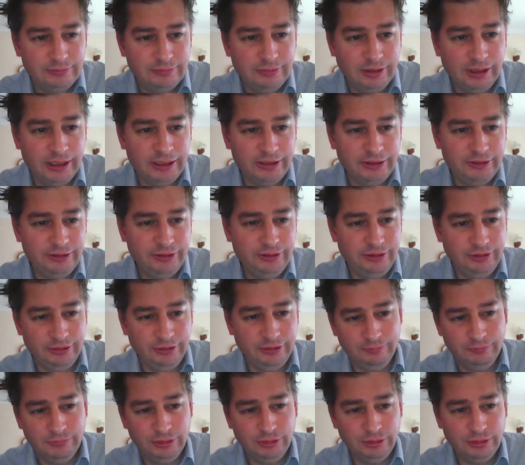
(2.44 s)
Right,
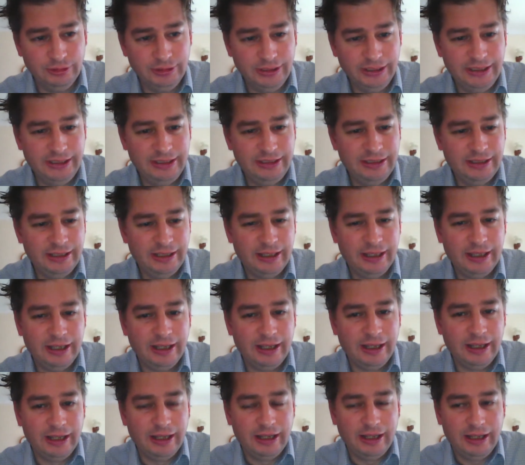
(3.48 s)
good morning,
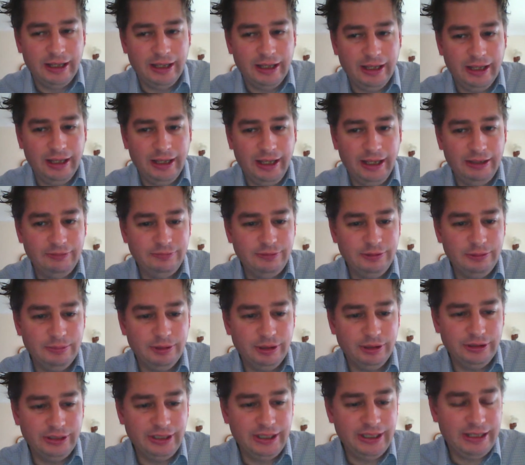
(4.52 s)

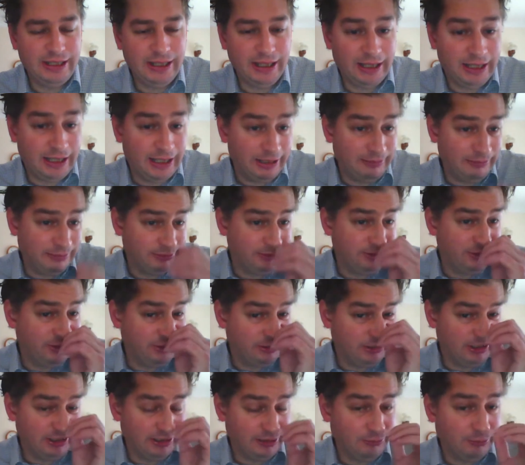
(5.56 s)
everybody. Uh, I'm
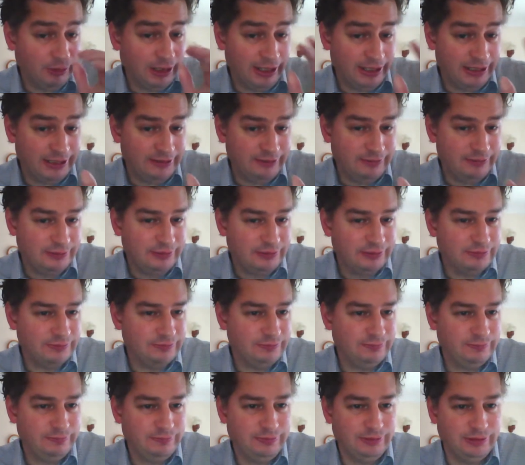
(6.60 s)
just going to wait
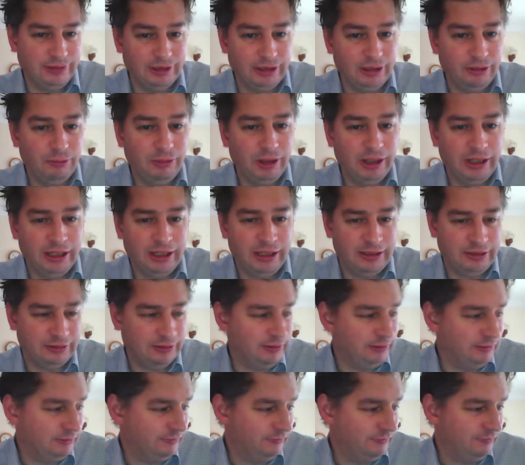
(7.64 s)
for a
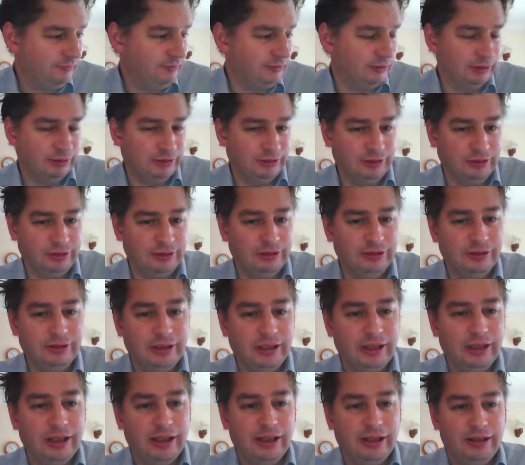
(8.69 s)
while for
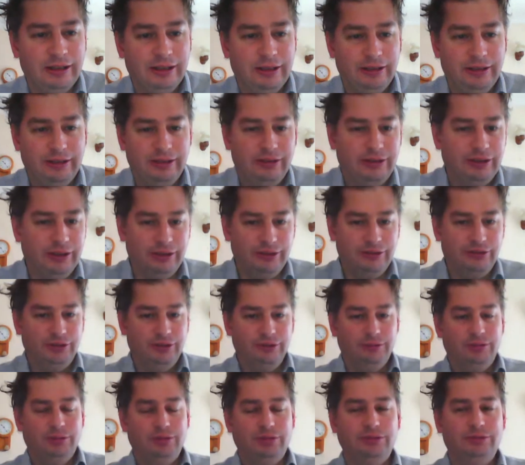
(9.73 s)
you
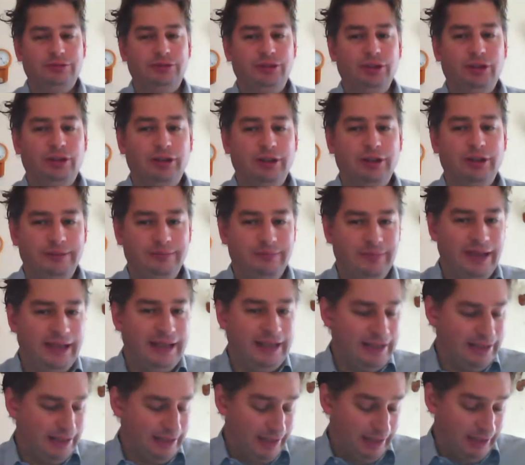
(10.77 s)
to all join
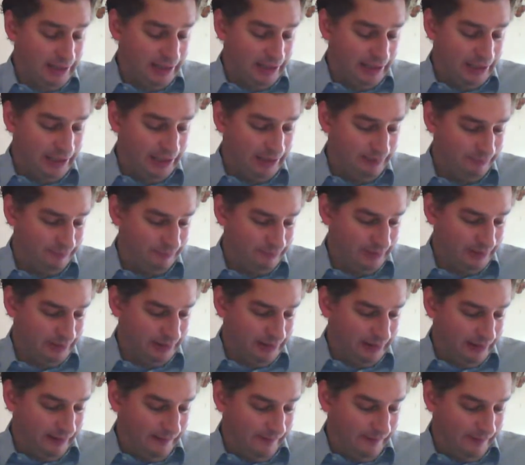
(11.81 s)
me, um,
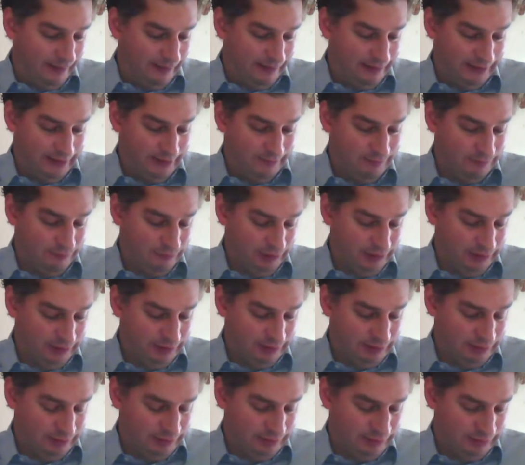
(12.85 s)
and then
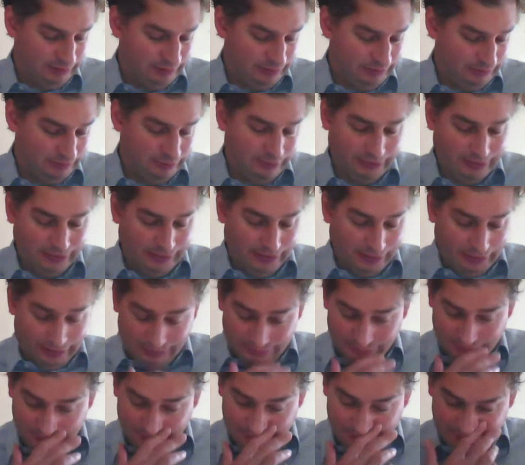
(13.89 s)
we'll
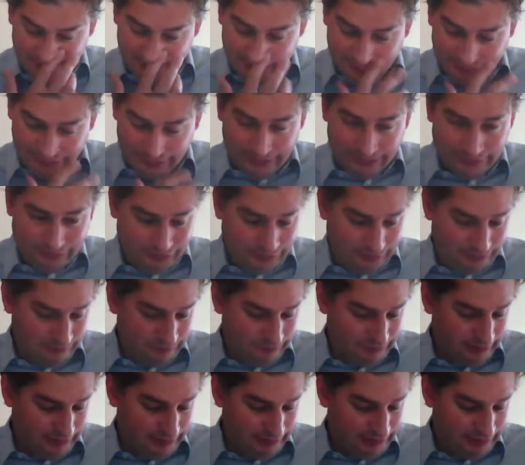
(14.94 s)
get
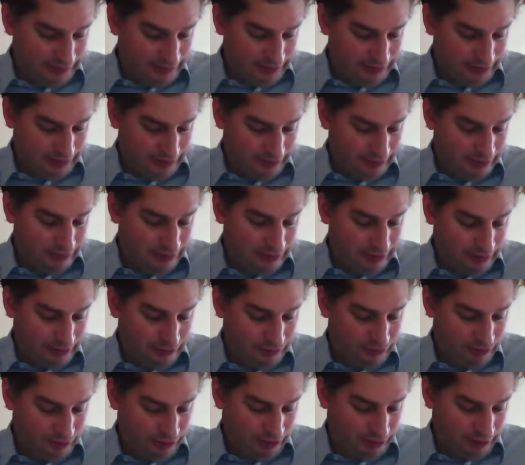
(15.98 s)
on with the
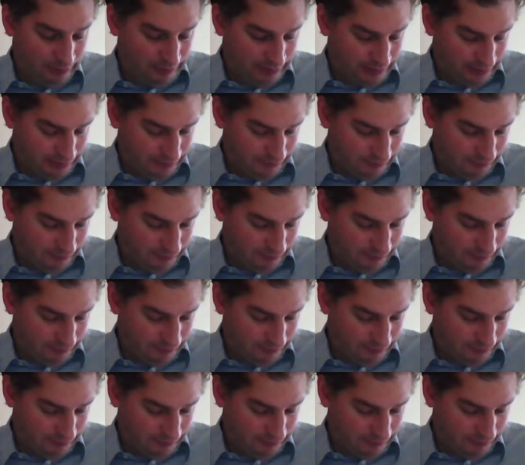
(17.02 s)
job